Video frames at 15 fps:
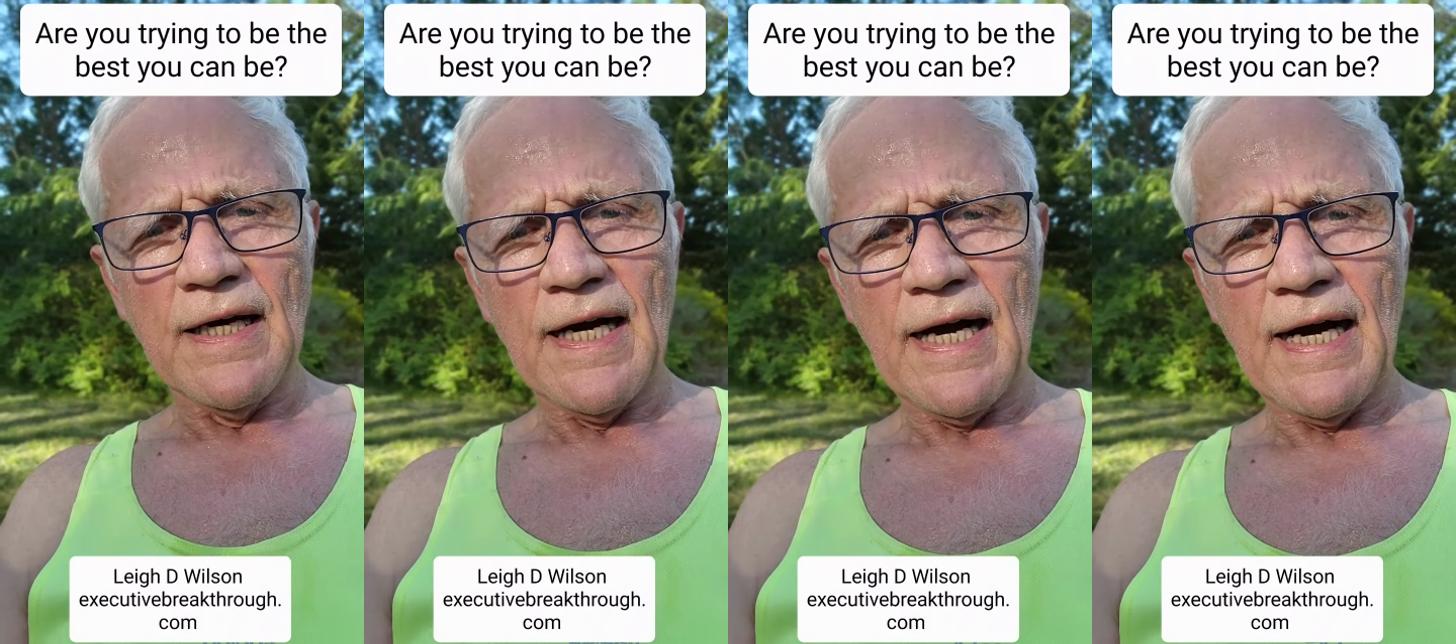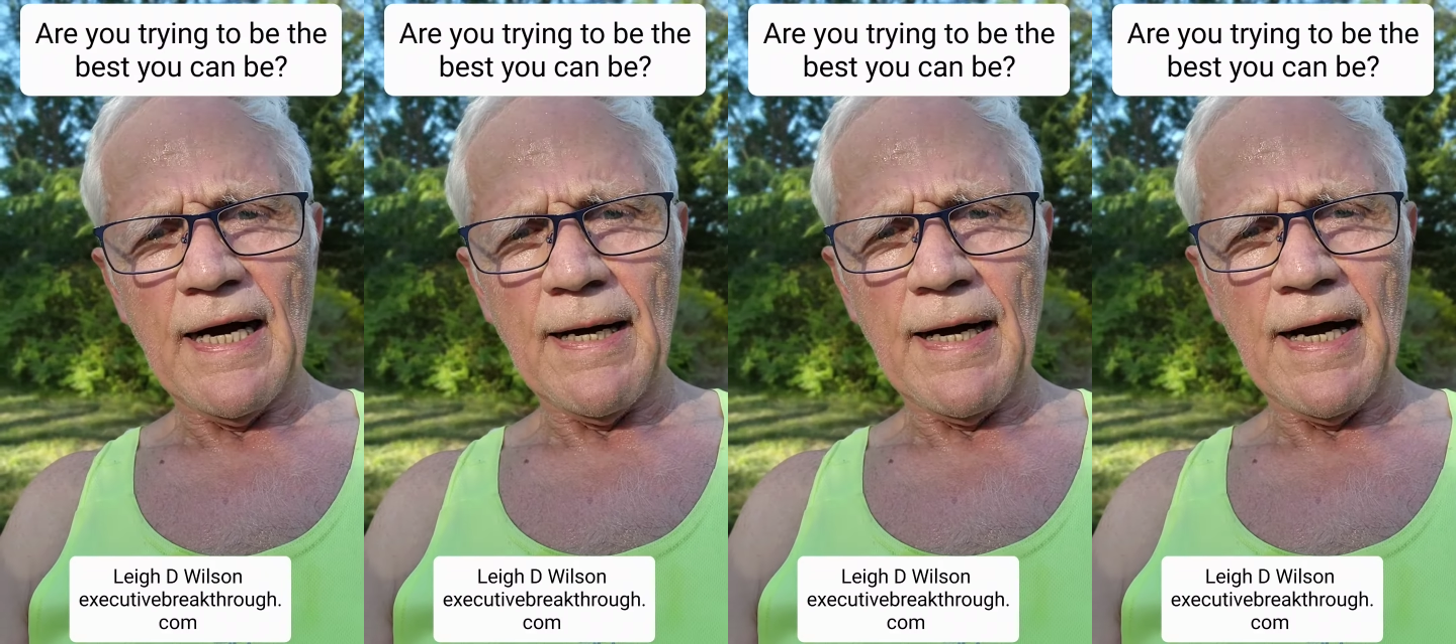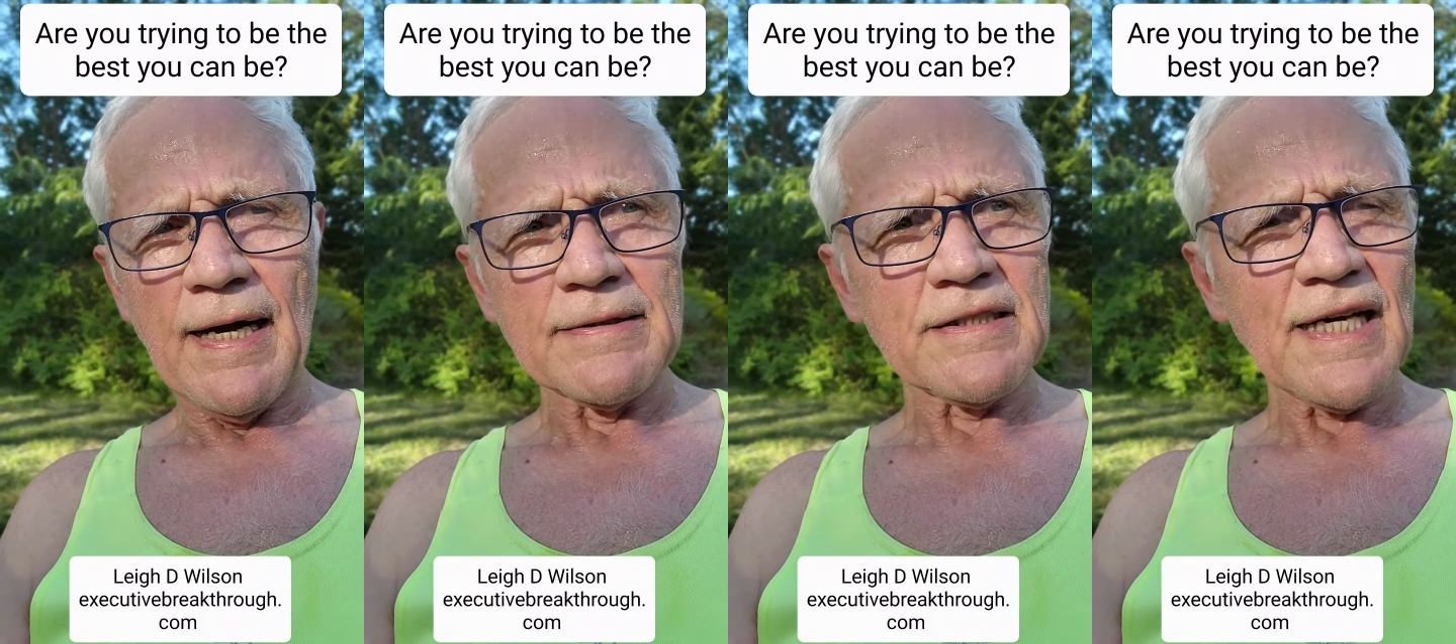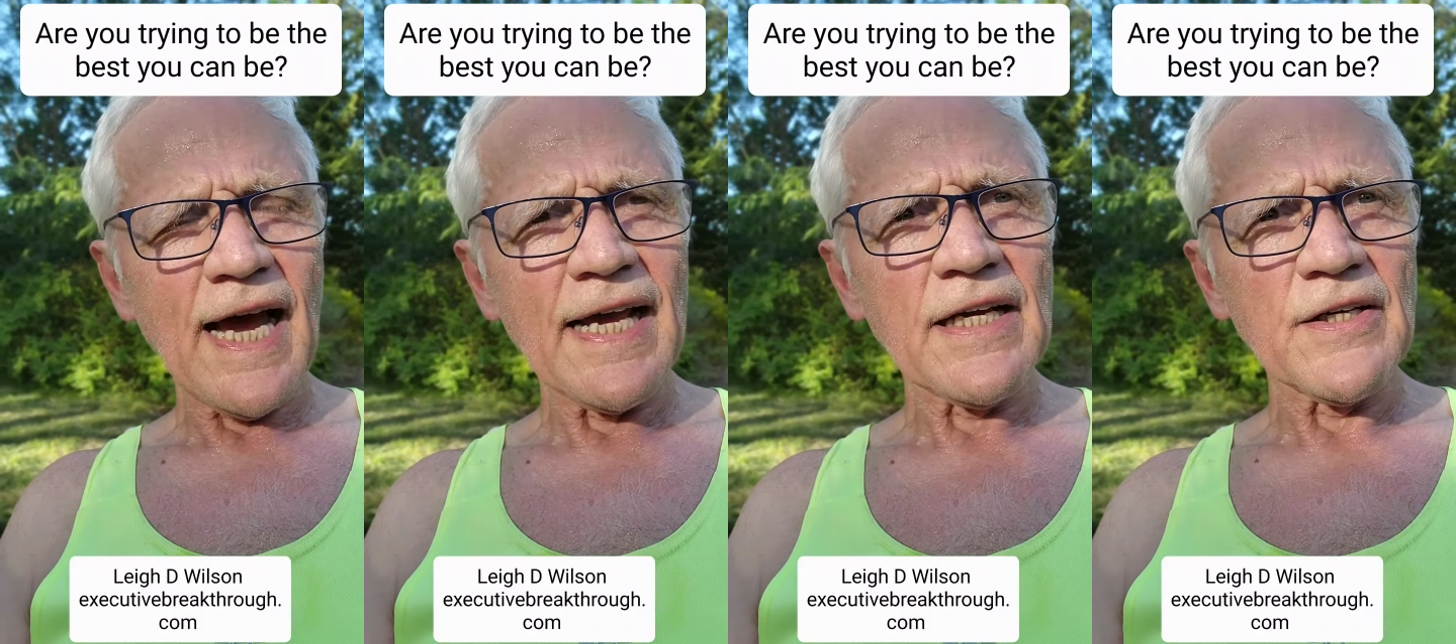are
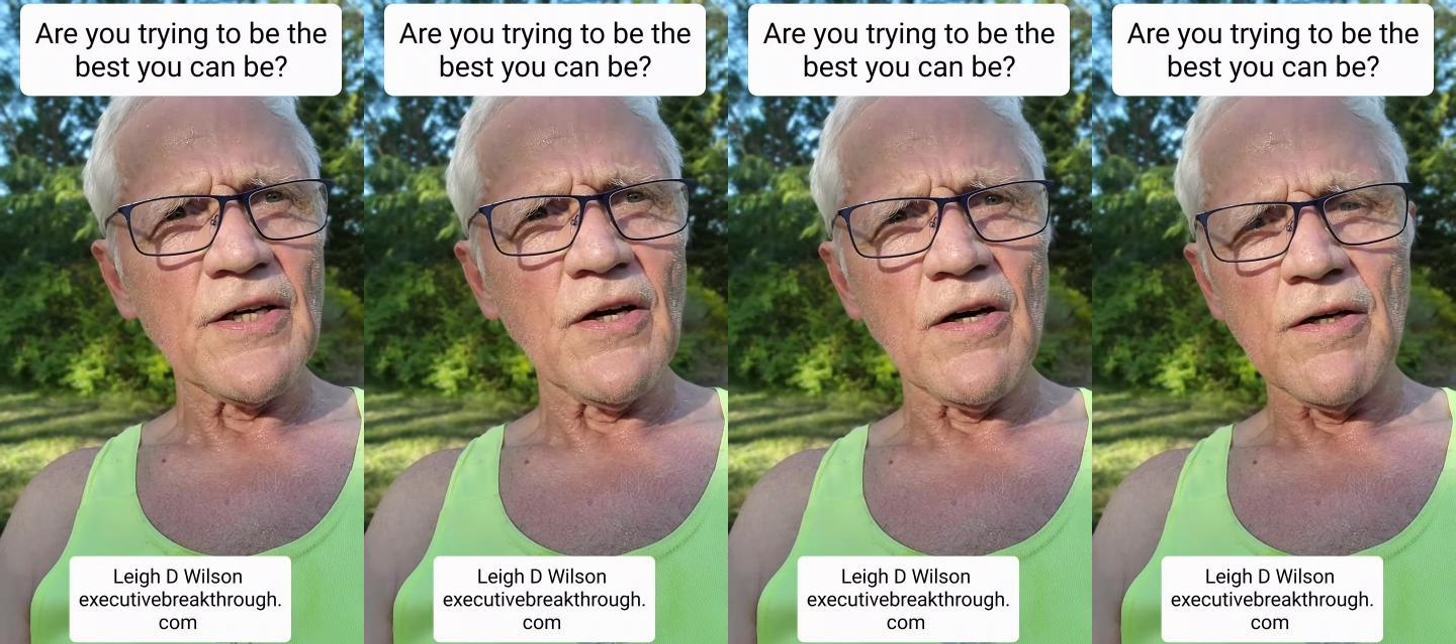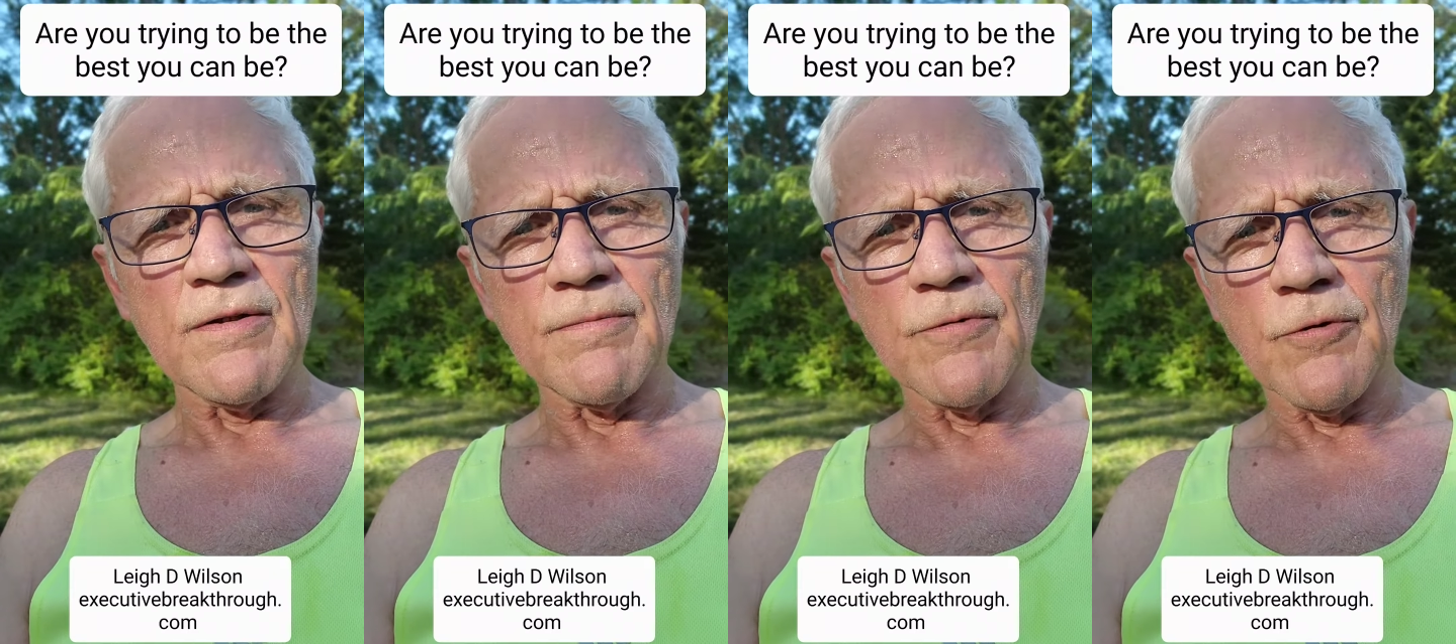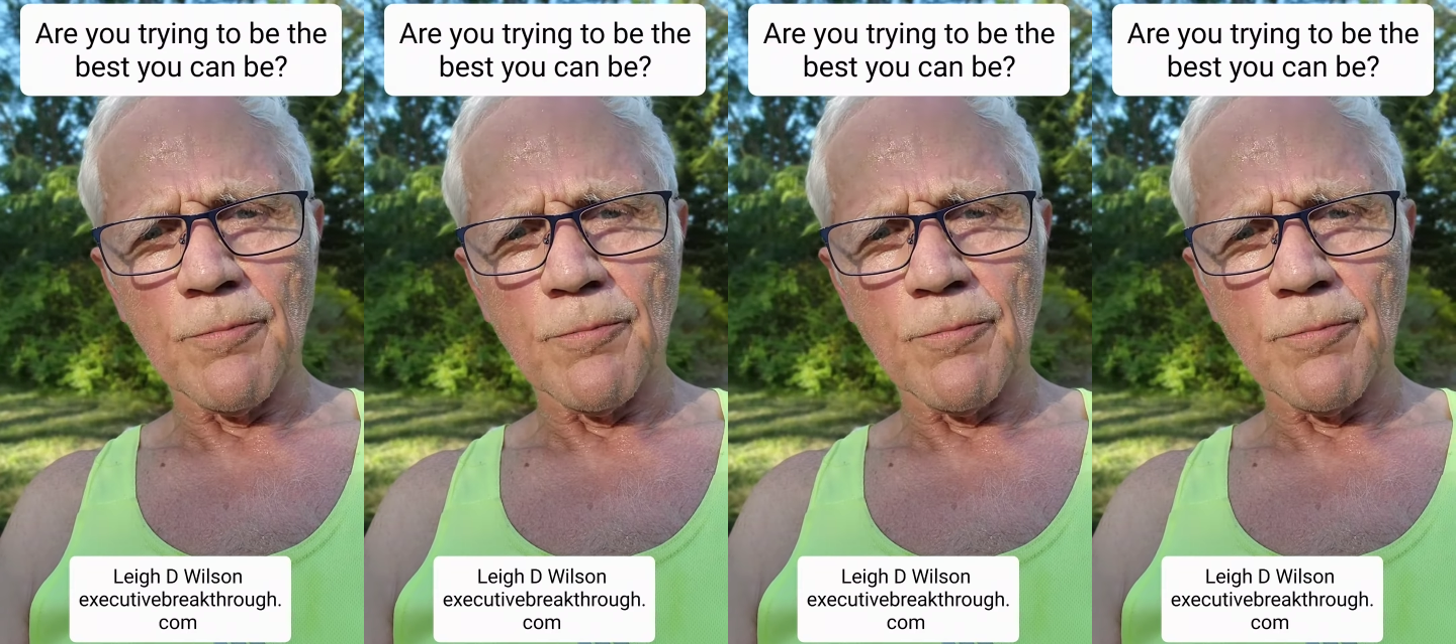taken on